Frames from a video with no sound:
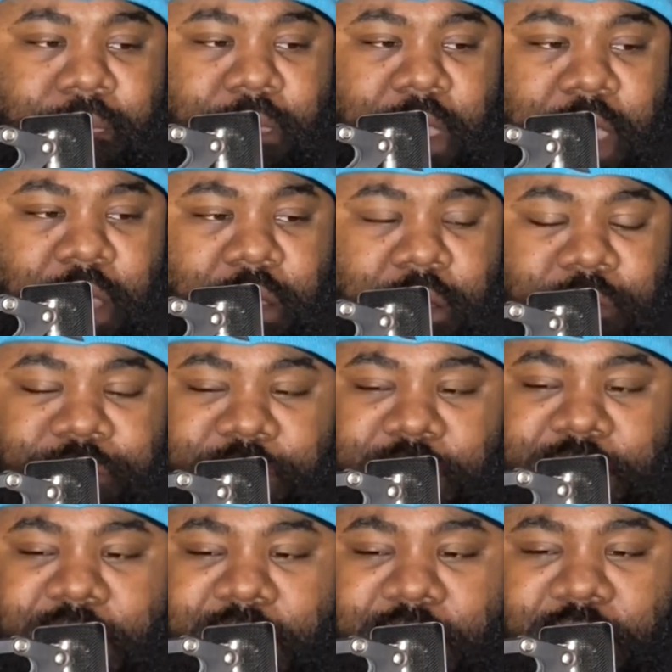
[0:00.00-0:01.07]
hopefully
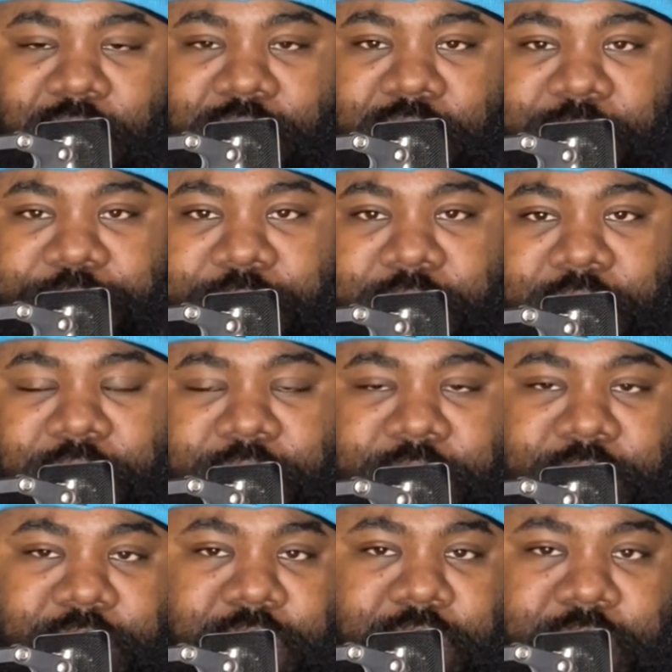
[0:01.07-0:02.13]
Teddy goes up here
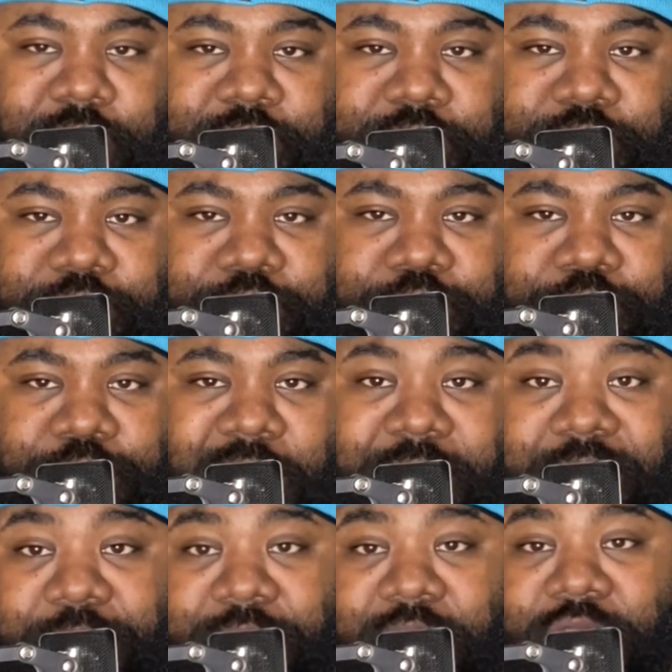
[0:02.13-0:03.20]
and, you know,
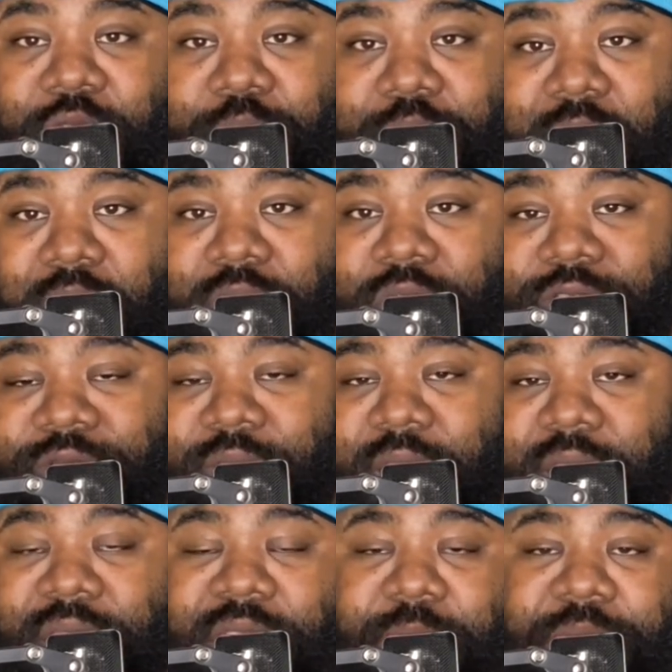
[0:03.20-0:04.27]
maybe bring you Broncos
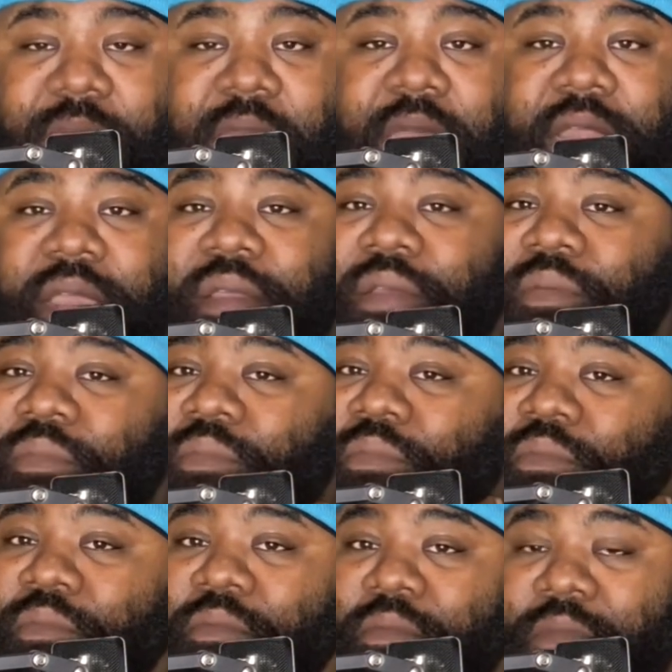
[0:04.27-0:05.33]
fans some kind of,
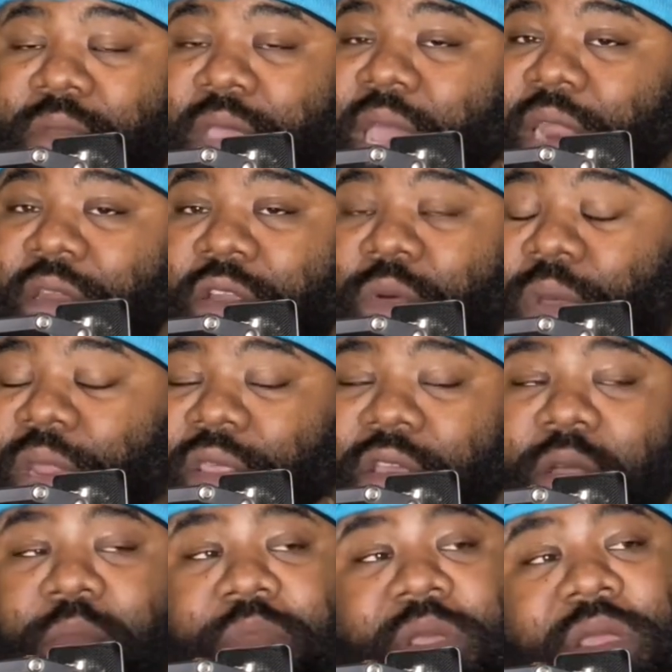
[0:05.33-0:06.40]
I don't know what he's
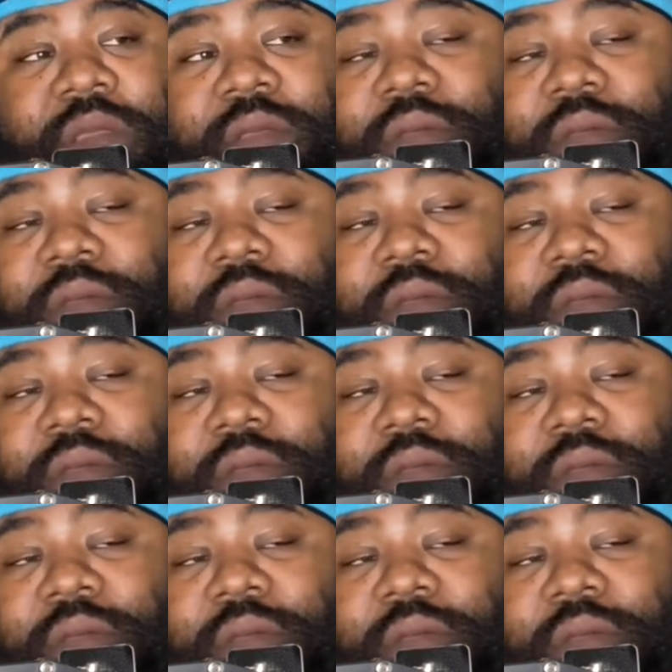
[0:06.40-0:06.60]
going to bring you.